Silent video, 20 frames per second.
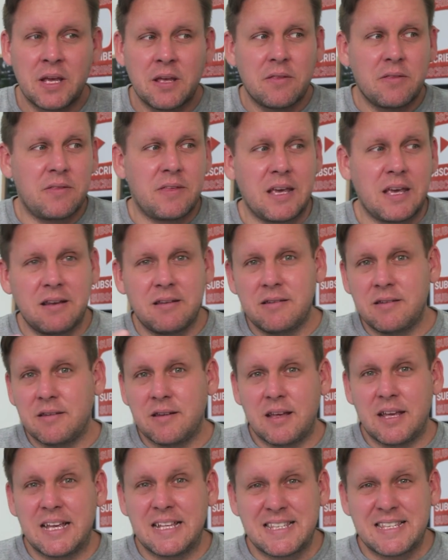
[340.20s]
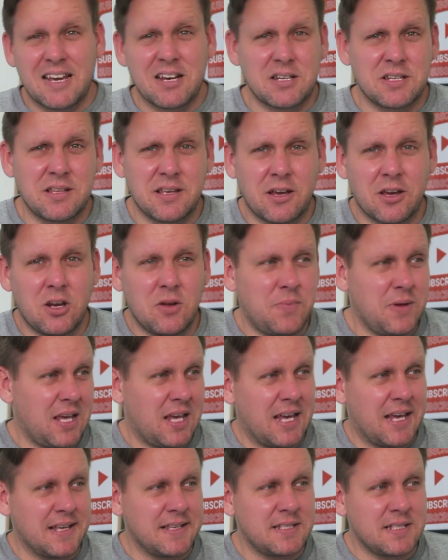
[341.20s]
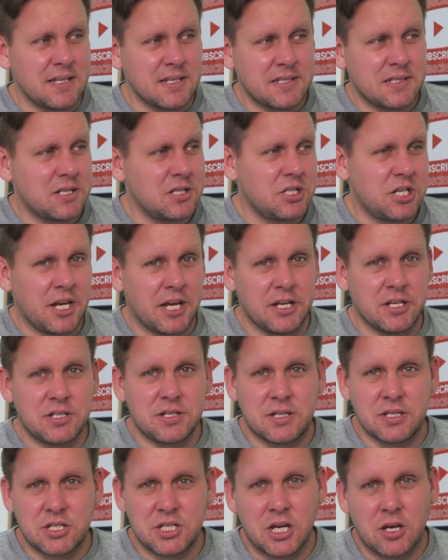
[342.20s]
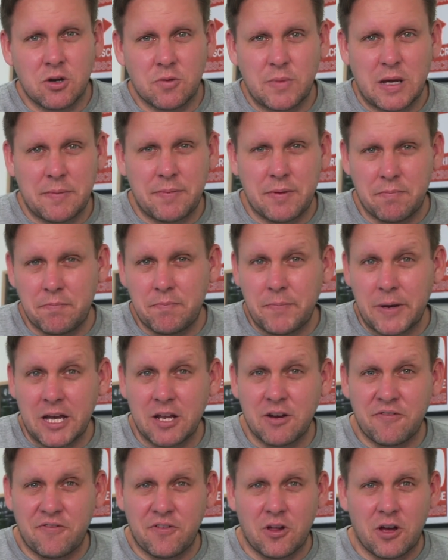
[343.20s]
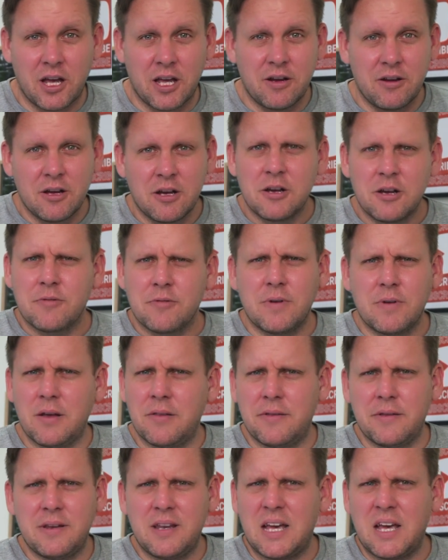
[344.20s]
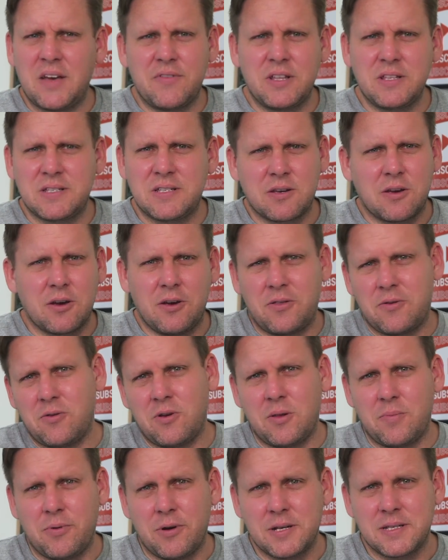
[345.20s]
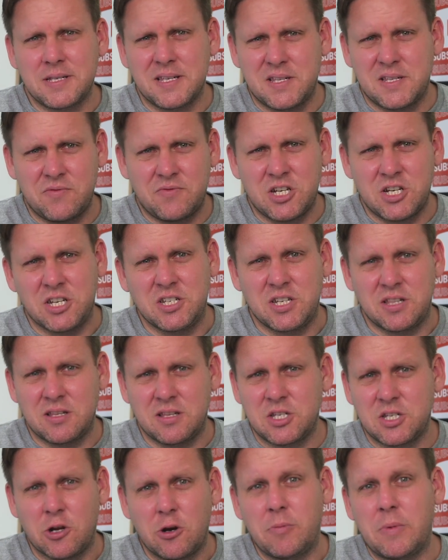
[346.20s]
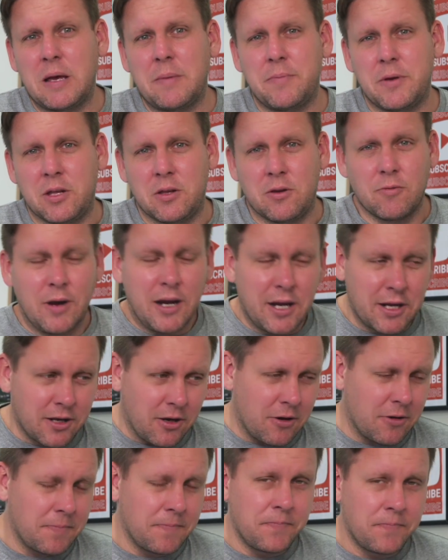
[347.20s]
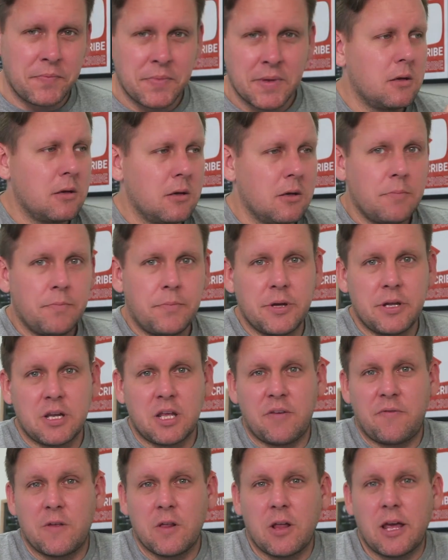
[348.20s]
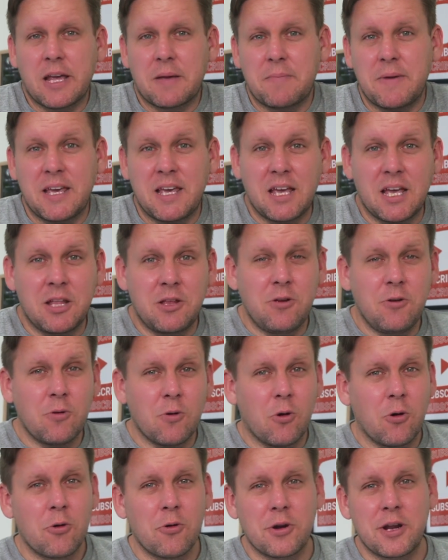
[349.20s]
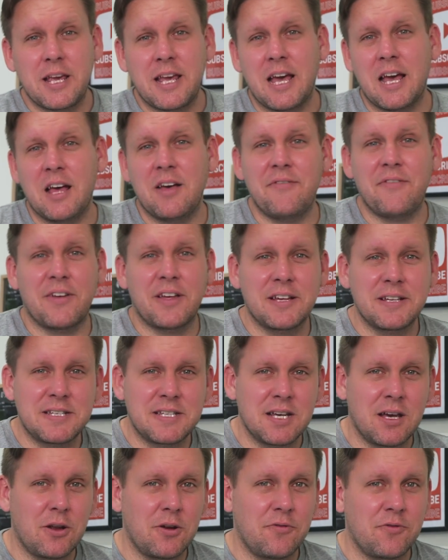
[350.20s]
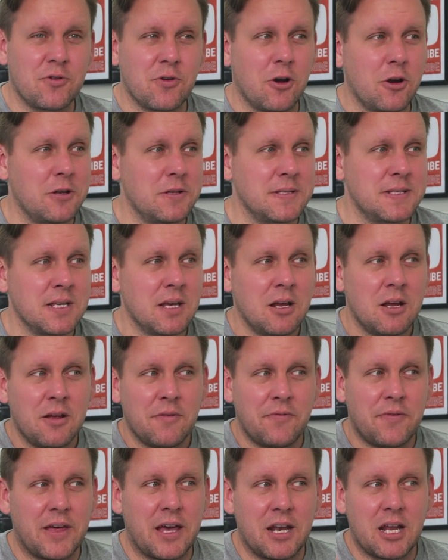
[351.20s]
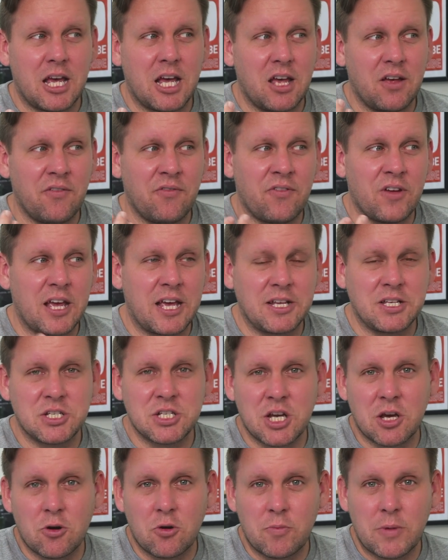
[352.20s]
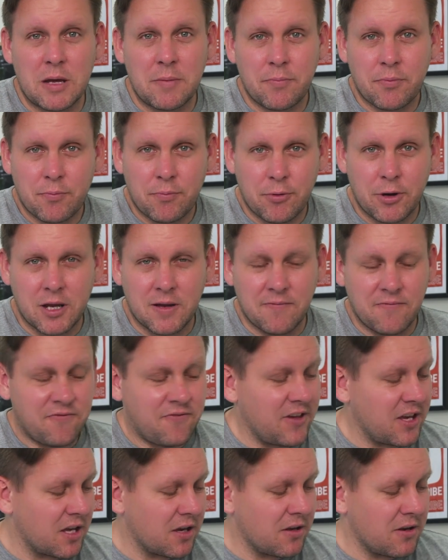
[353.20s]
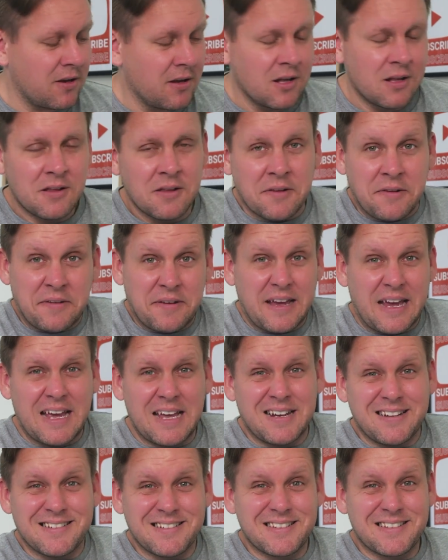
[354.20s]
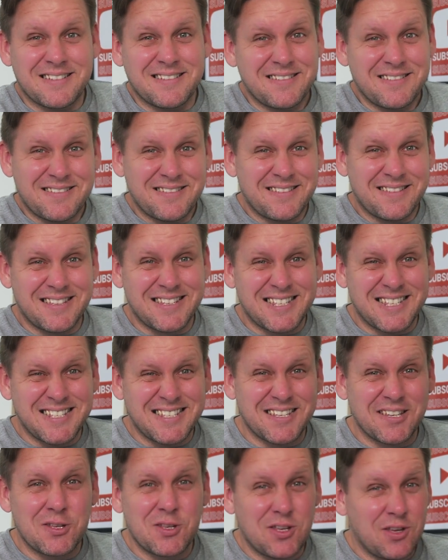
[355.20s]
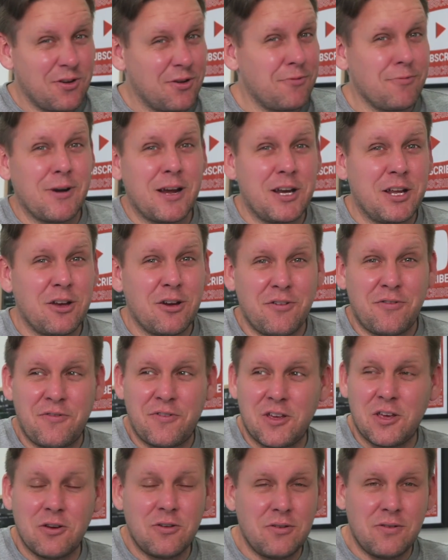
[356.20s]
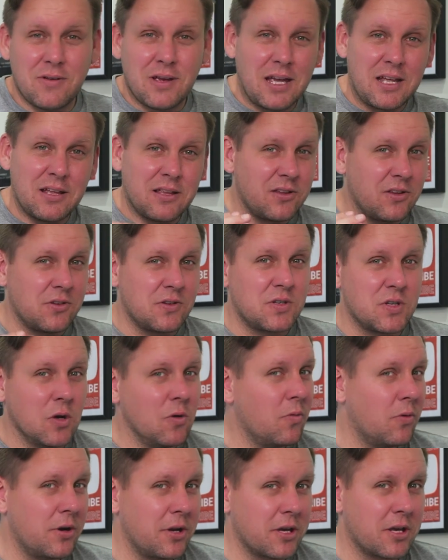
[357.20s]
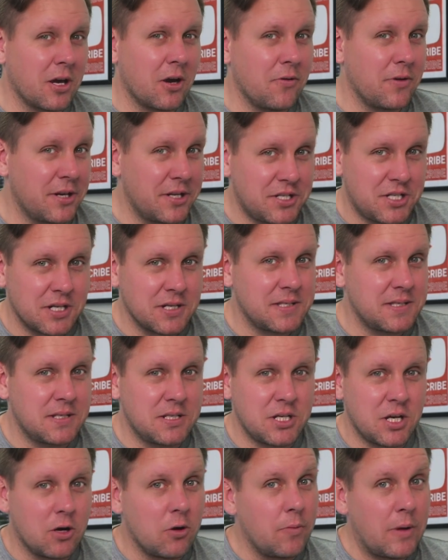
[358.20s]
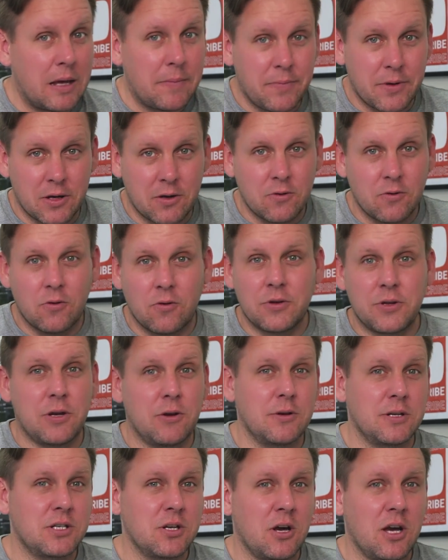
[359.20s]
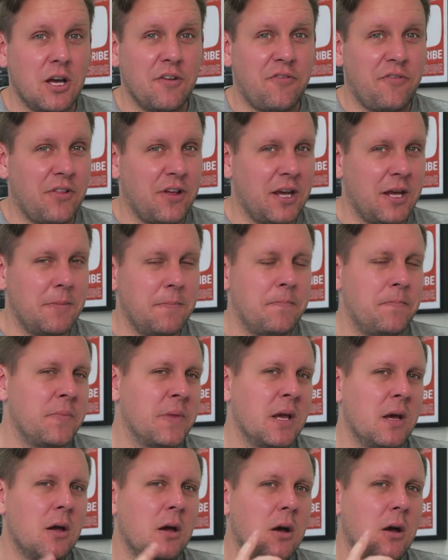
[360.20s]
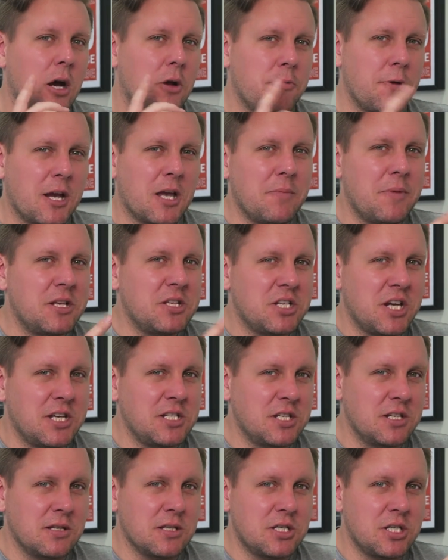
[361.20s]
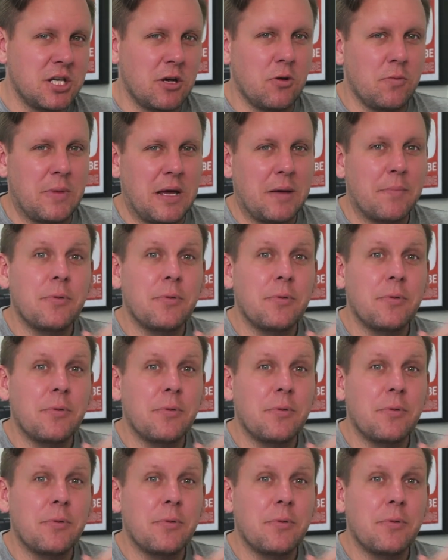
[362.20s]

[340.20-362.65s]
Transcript: then it's actually going to be easiest to change the channel map in Betaflight rather than having to go through the process of changing the channel map in your radio. But if you're like me, you already have a ton of drones that have a channel map pre-configured and this is a new radio for you, don't want to go and adjust the channel map in your entire fleet, recommend changing the channel map